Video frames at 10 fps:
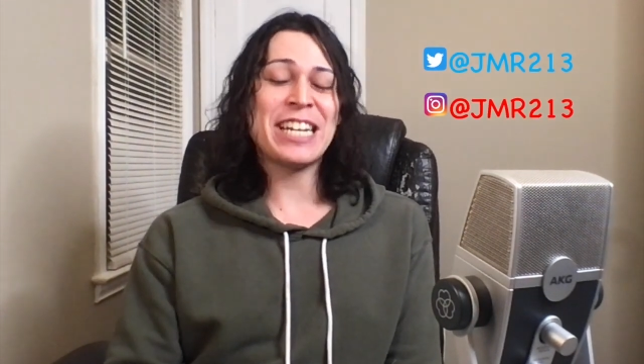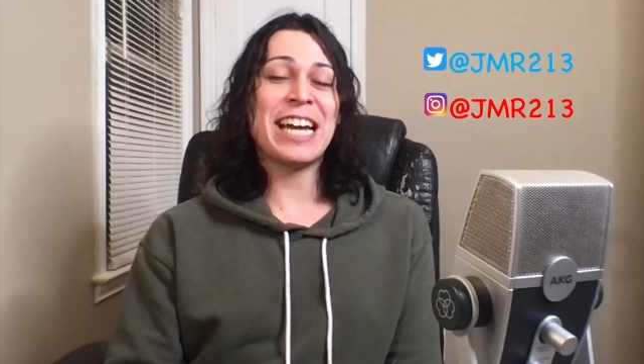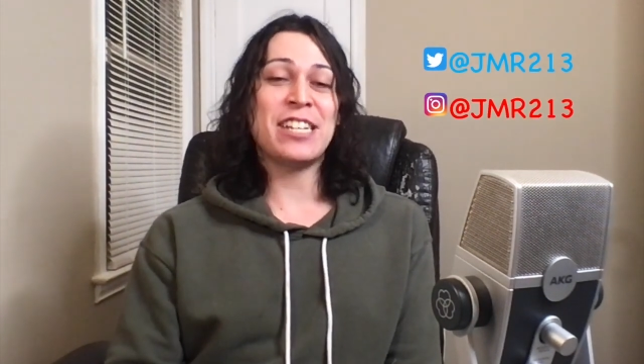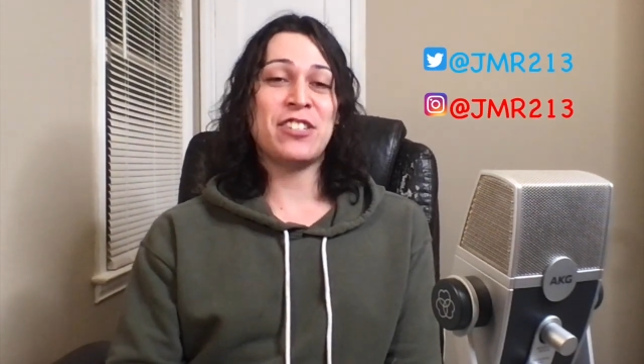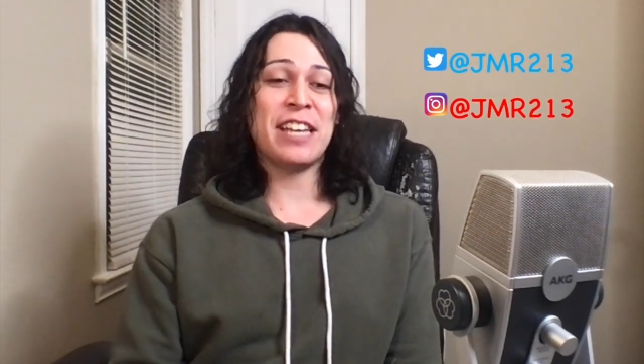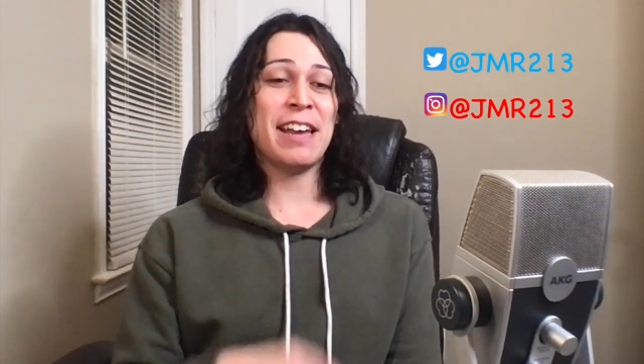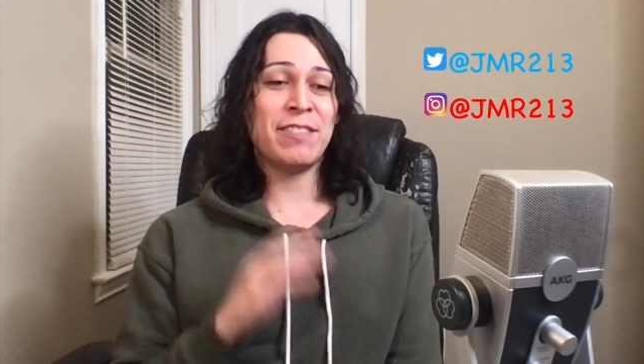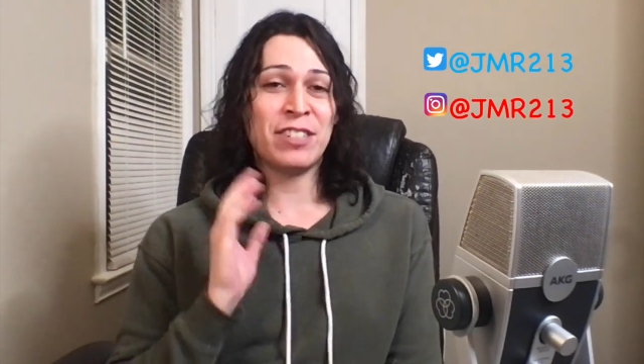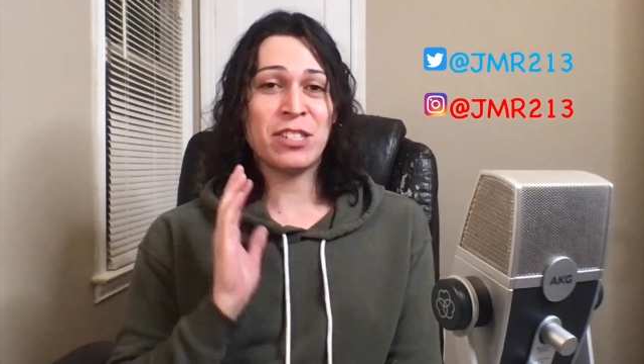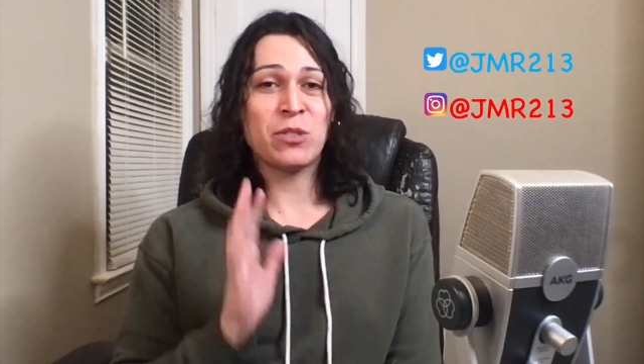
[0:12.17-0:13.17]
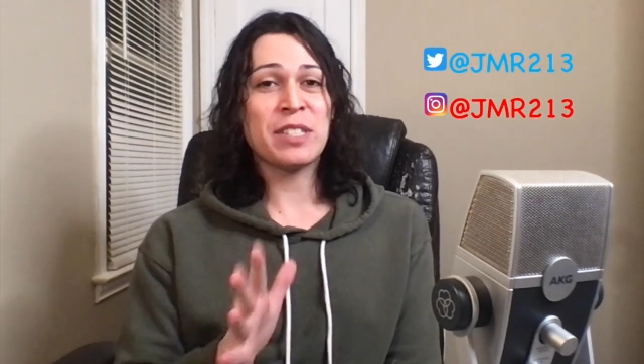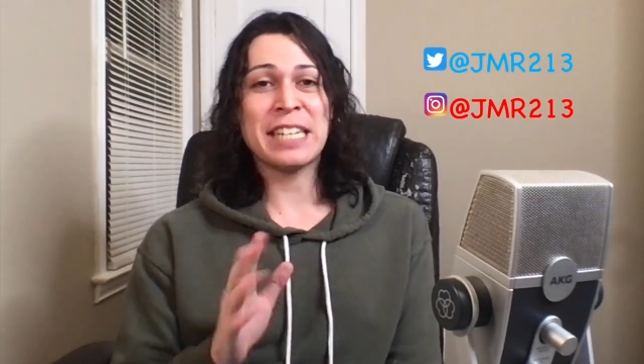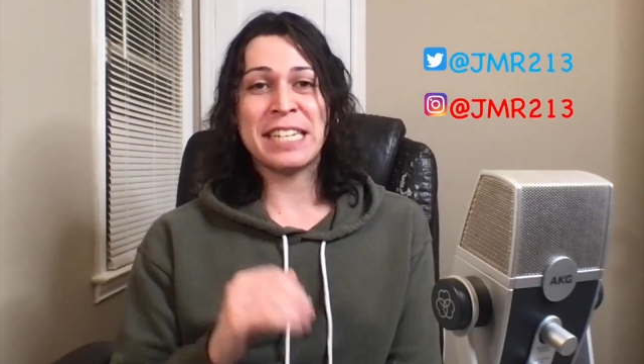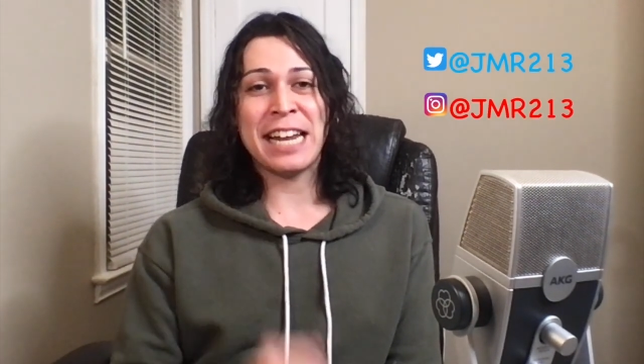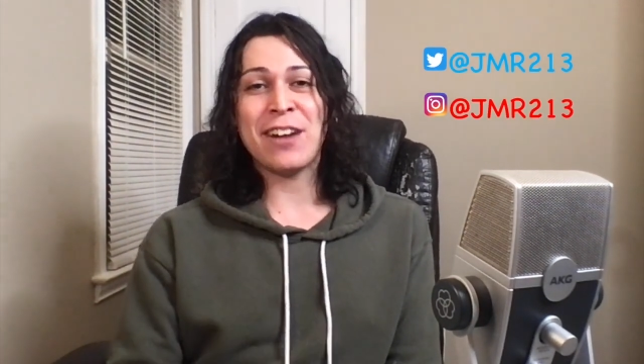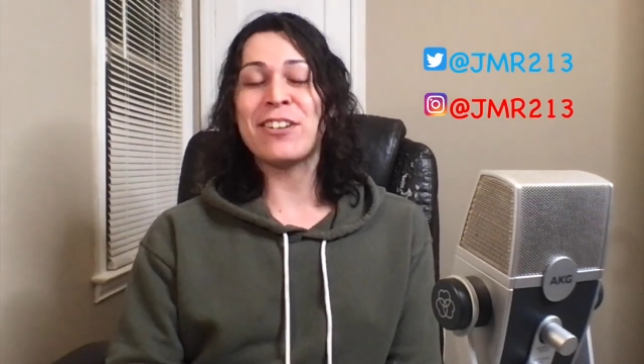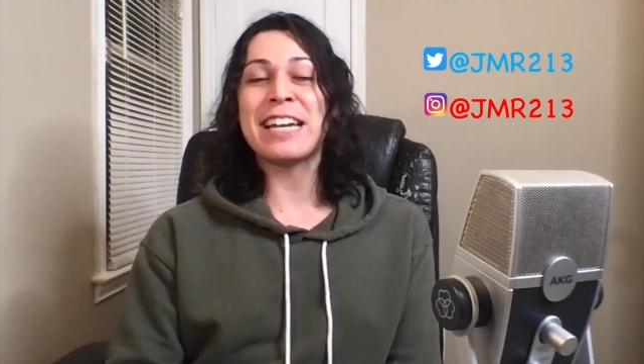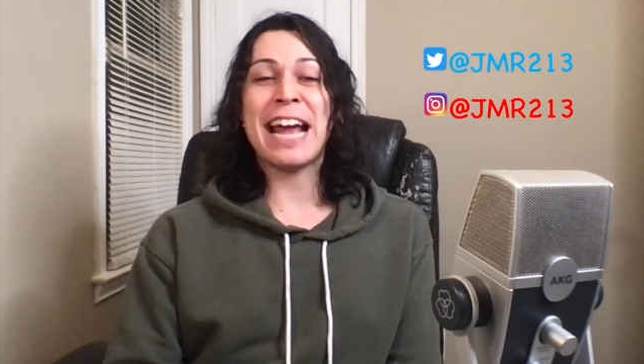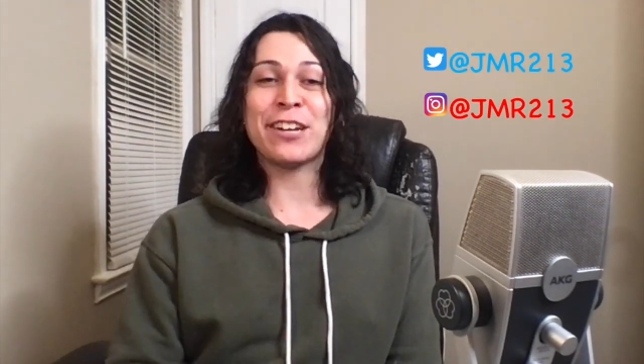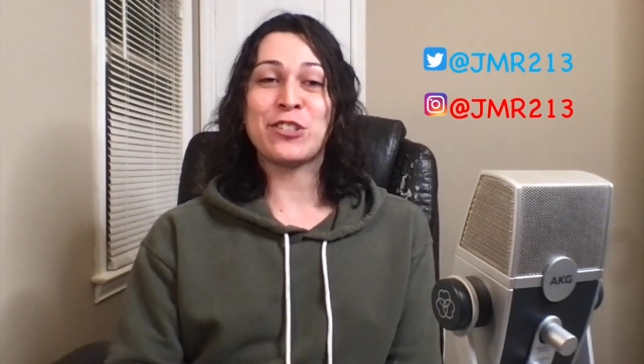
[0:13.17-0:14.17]
I just have to sit down
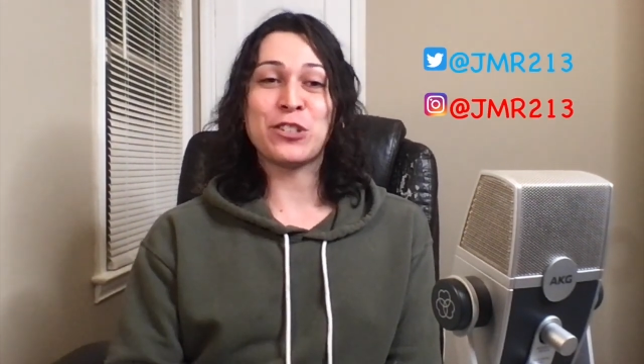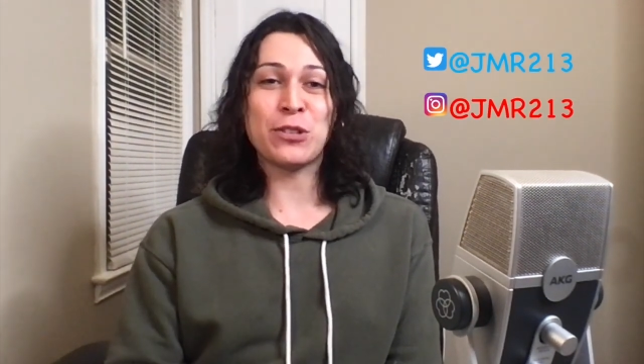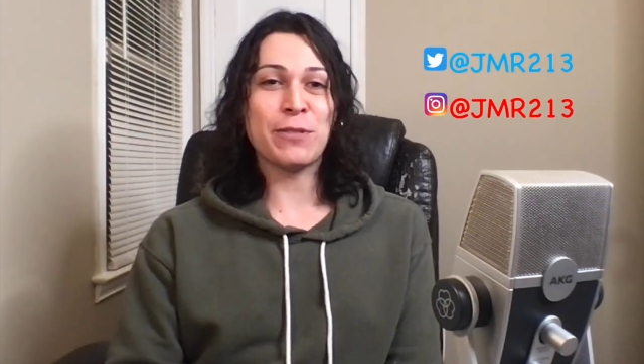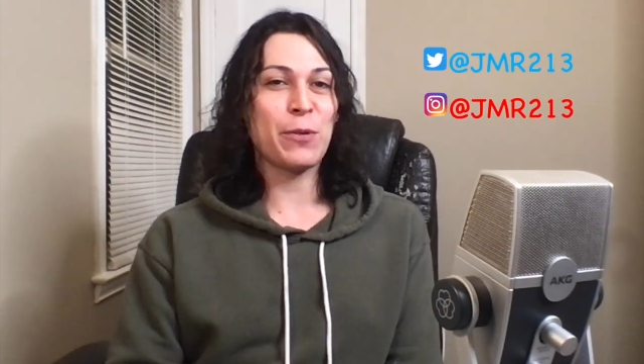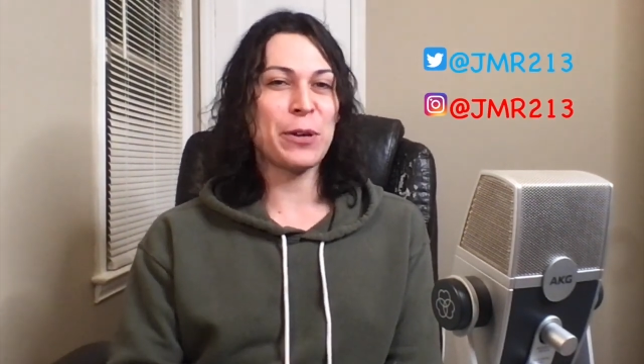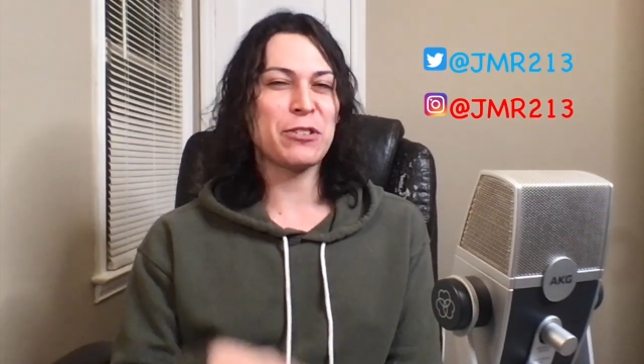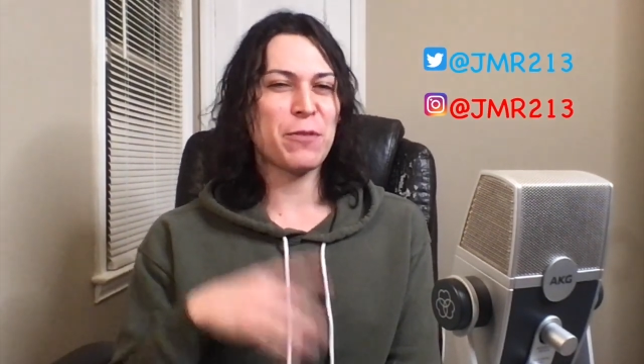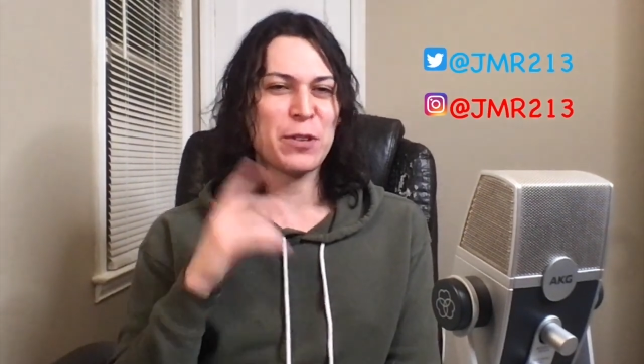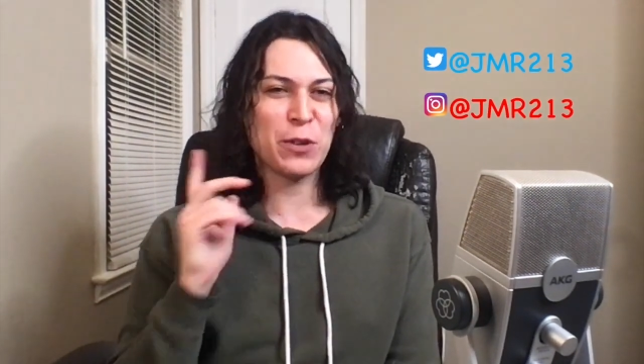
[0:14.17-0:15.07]
and actually do the voiceover.